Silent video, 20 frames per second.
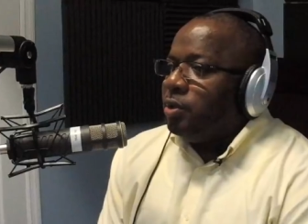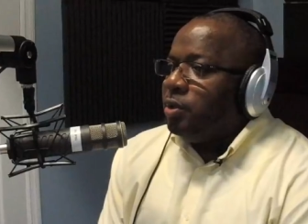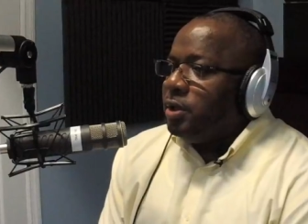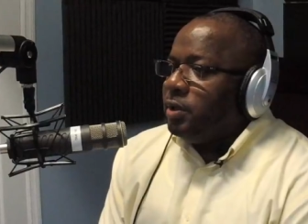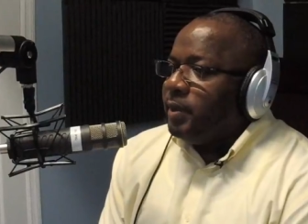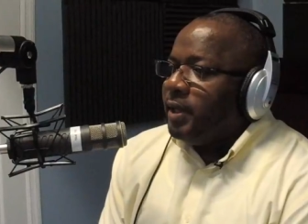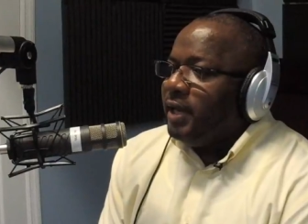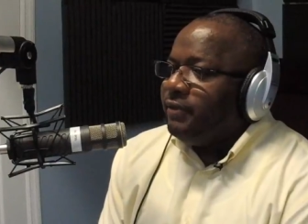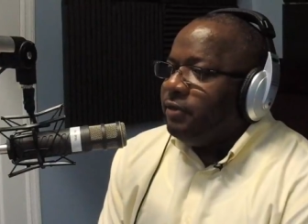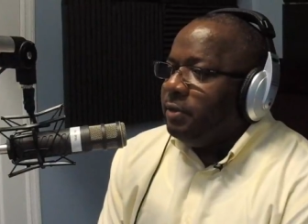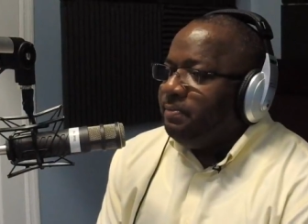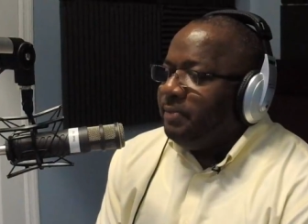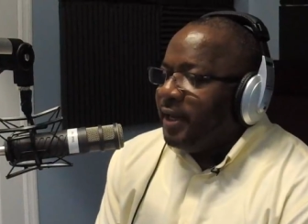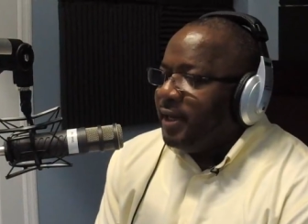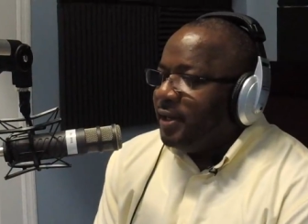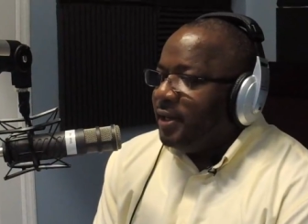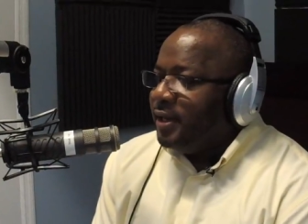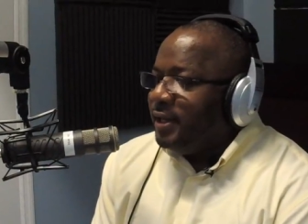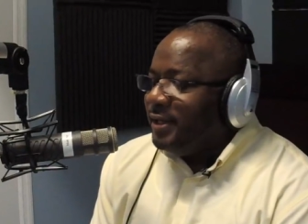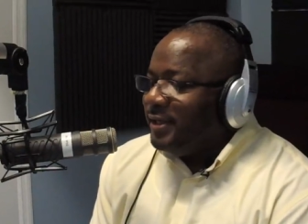only will have a
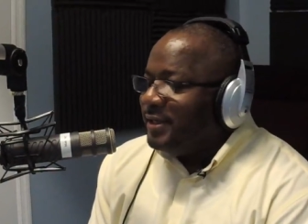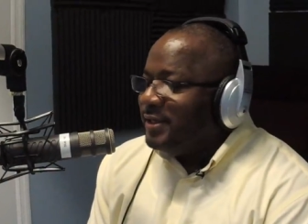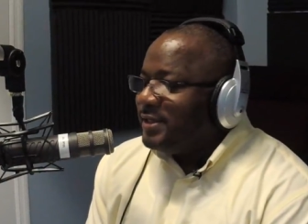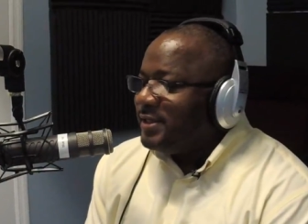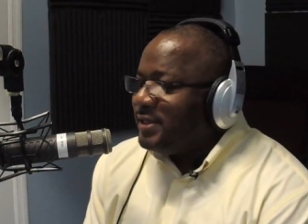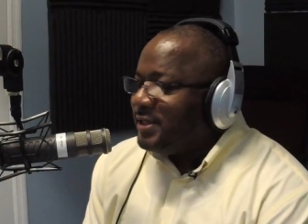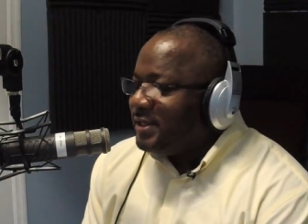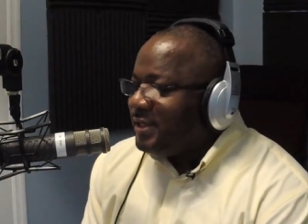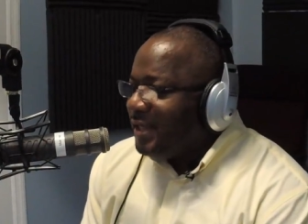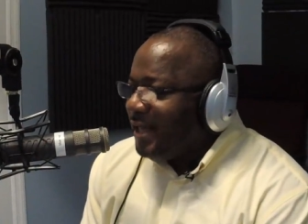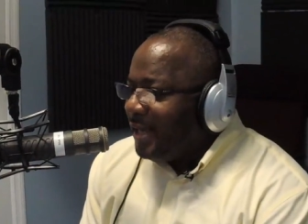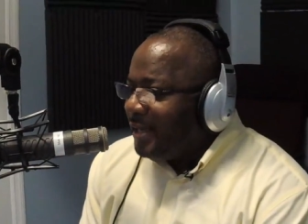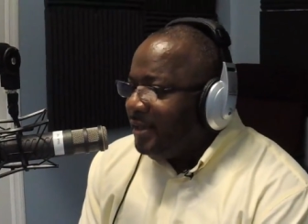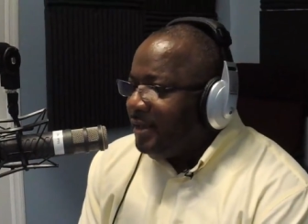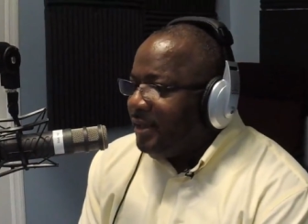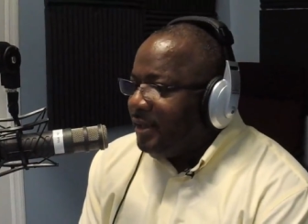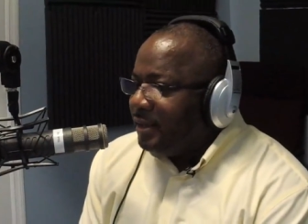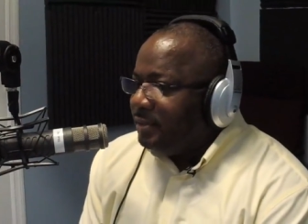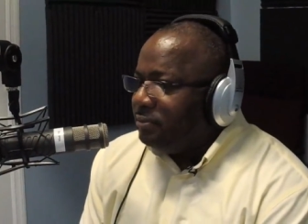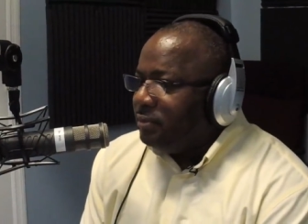better
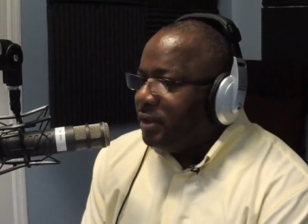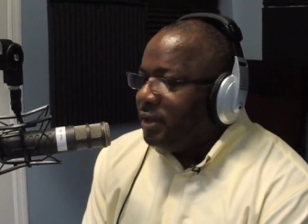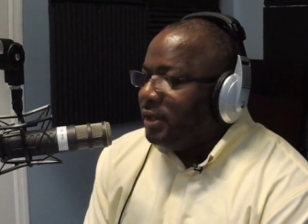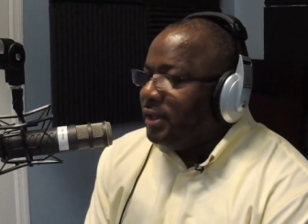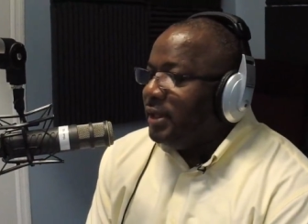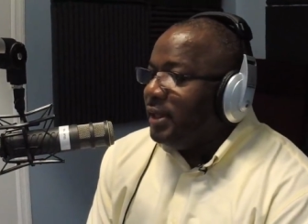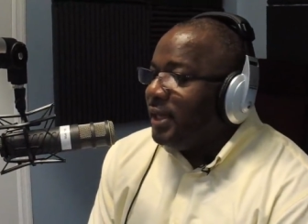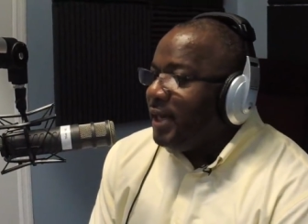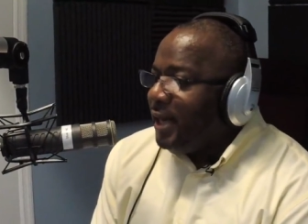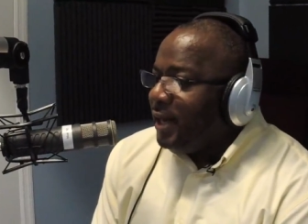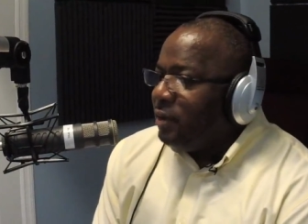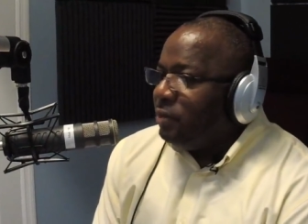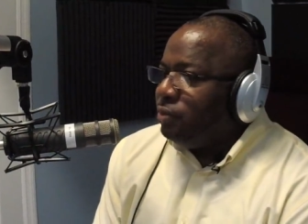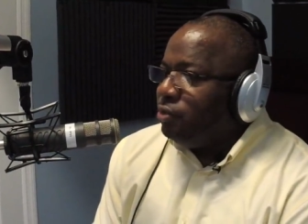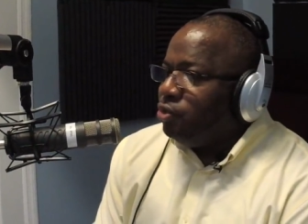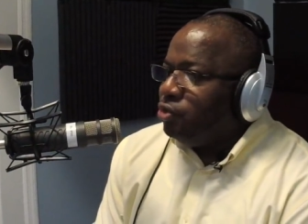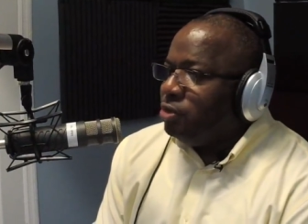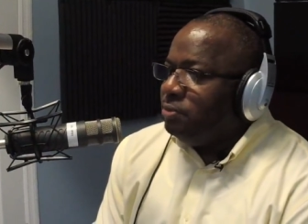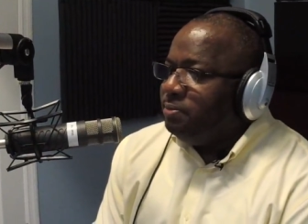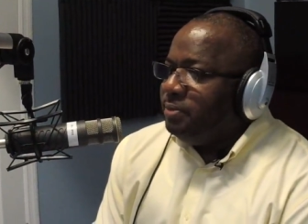understanding, but now
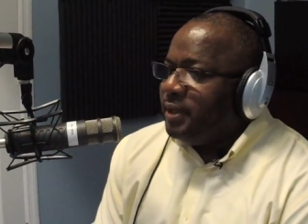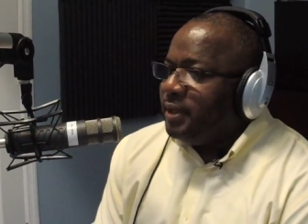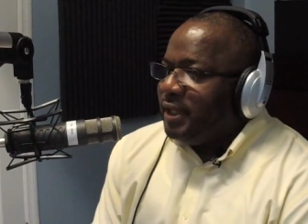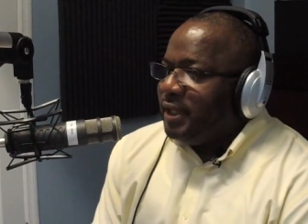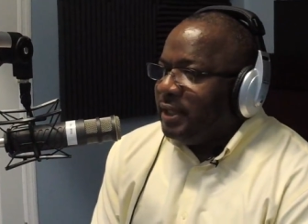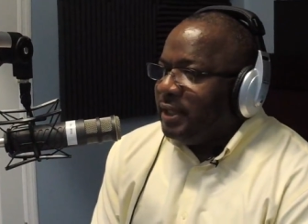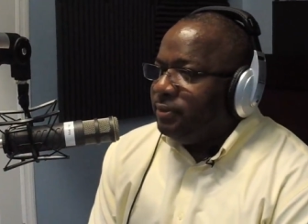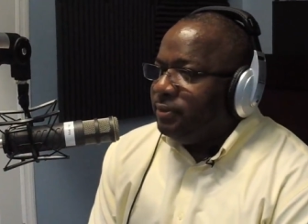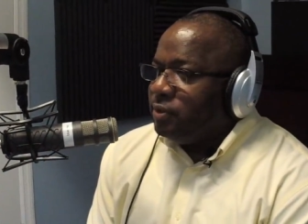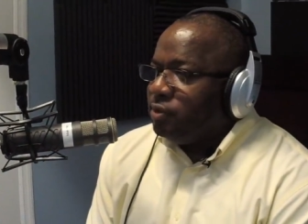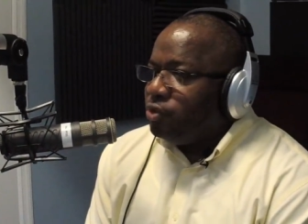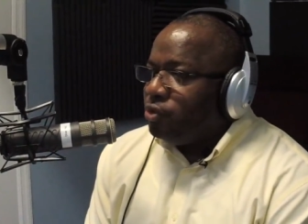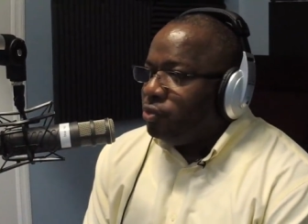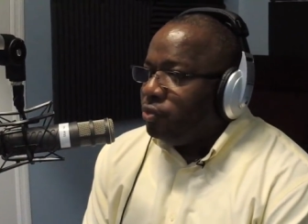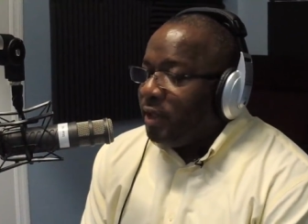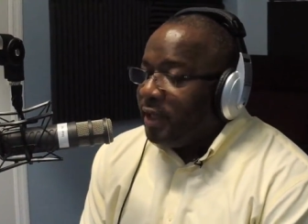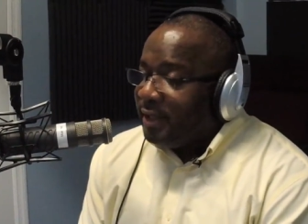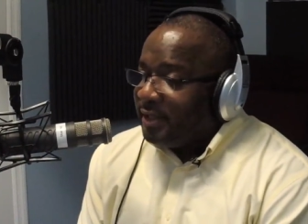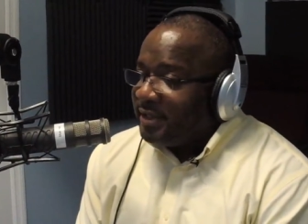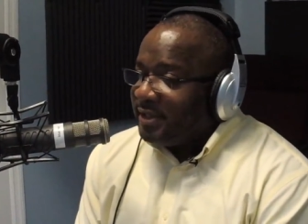you'll be able
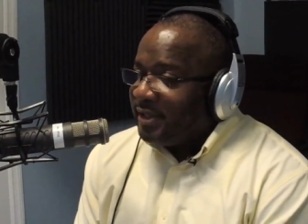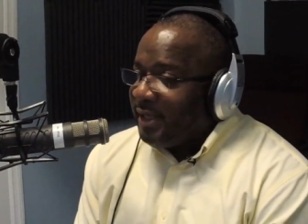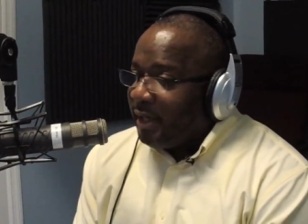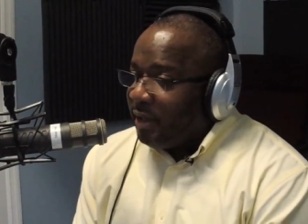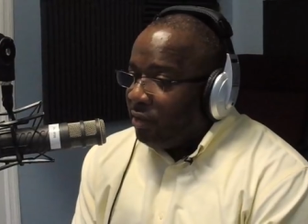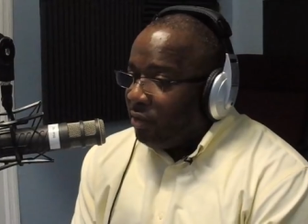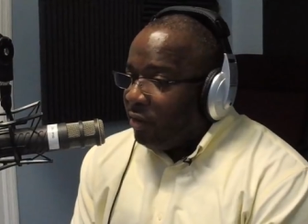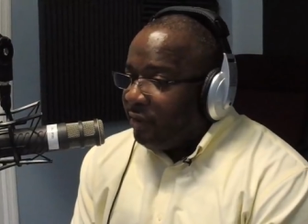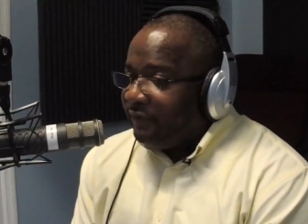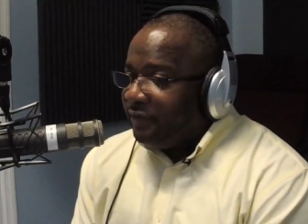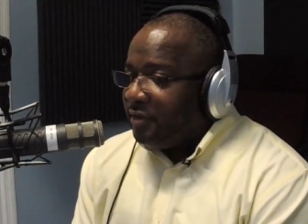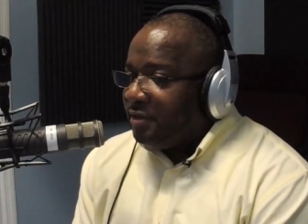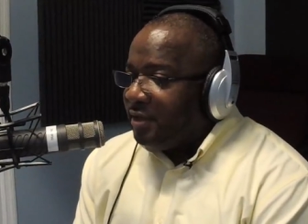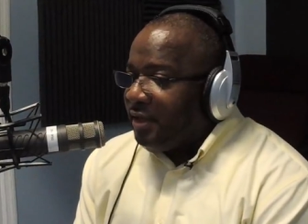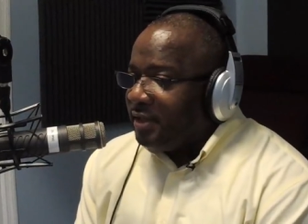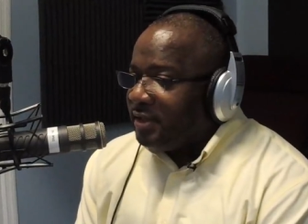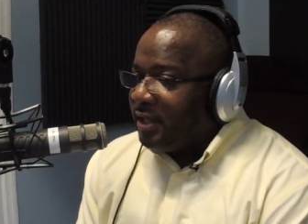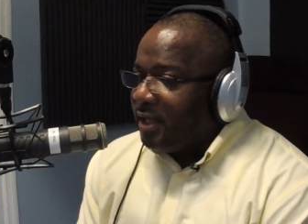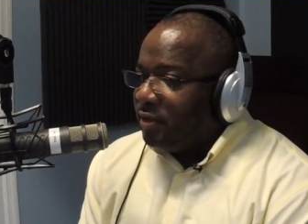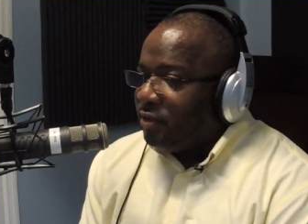to understand a lot of the
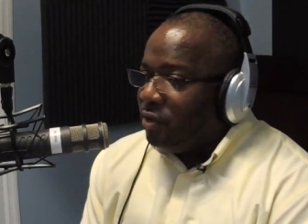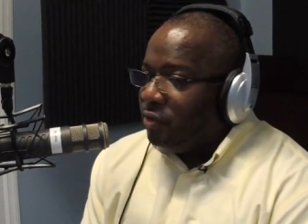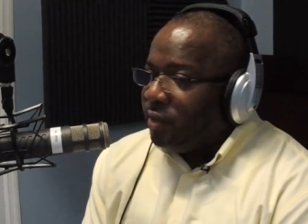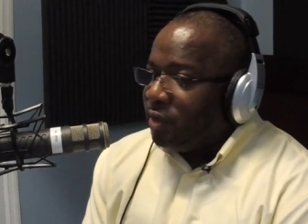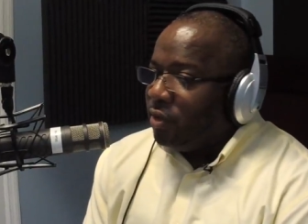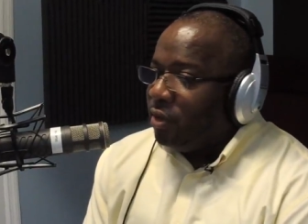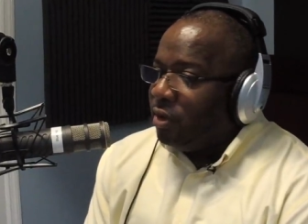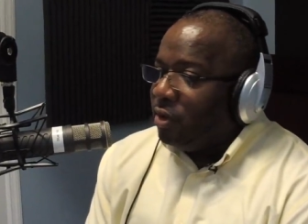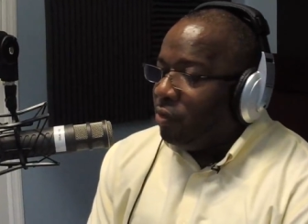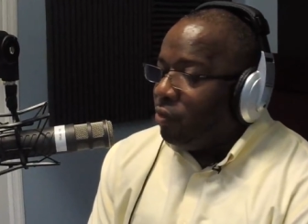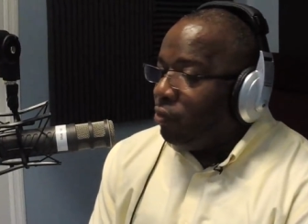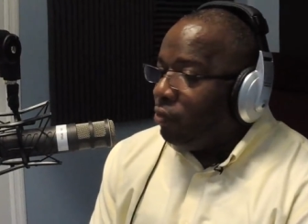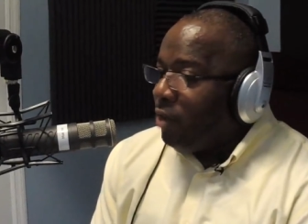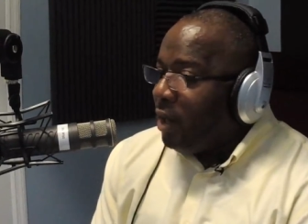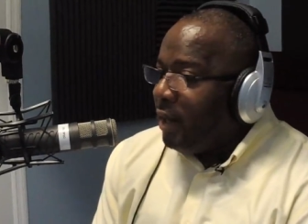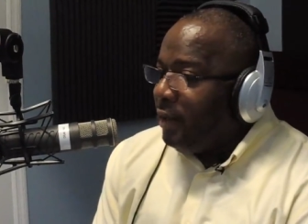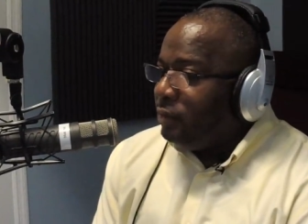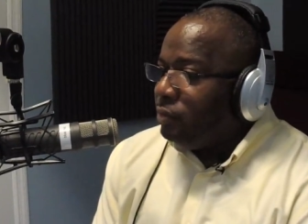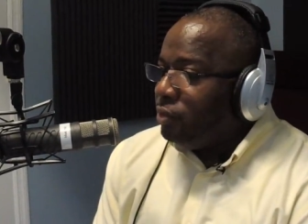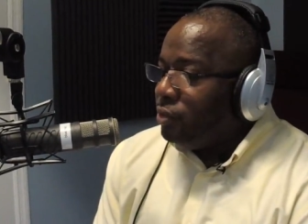things that are going on
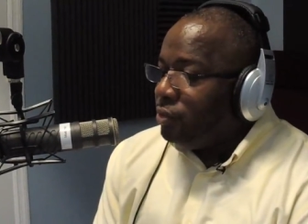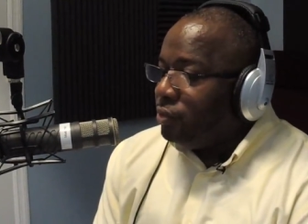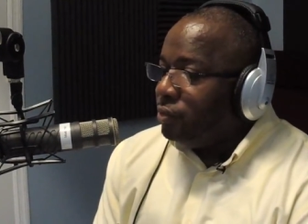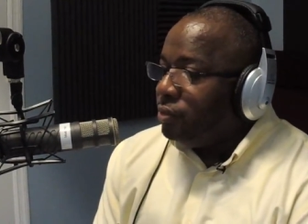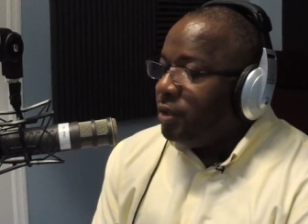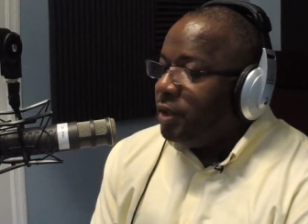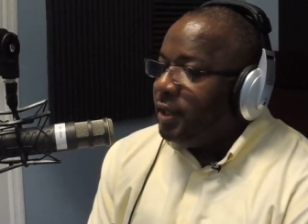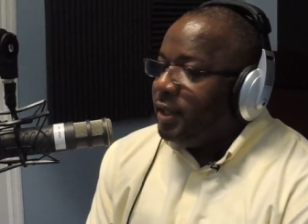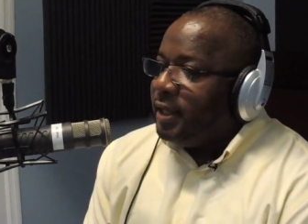around you